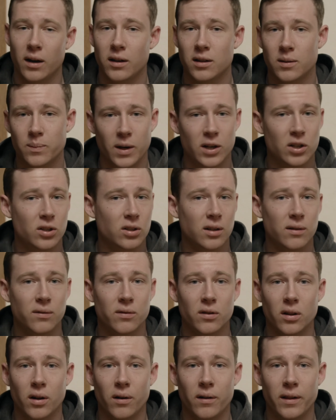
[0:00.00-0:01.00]
especially
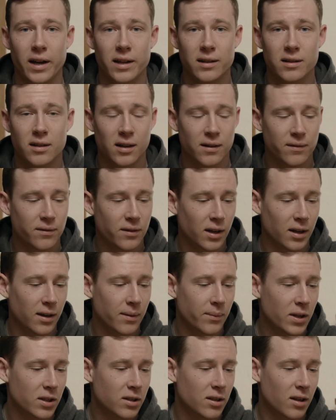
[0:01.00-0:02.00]
for low light stuff like
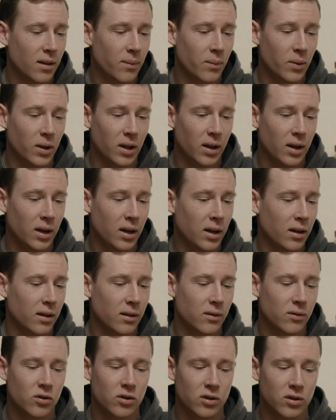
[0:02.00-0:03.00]
I mentioned at the beginning.
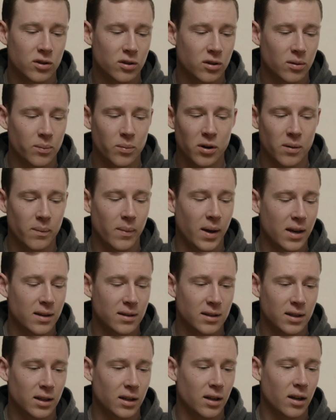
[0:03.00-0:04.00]
It's just super
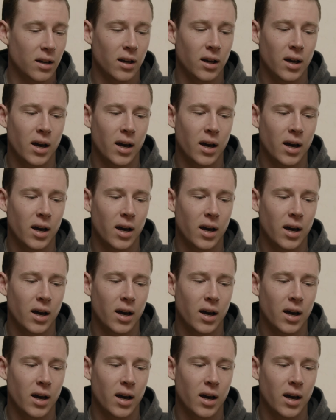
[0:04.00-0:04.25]
amazing.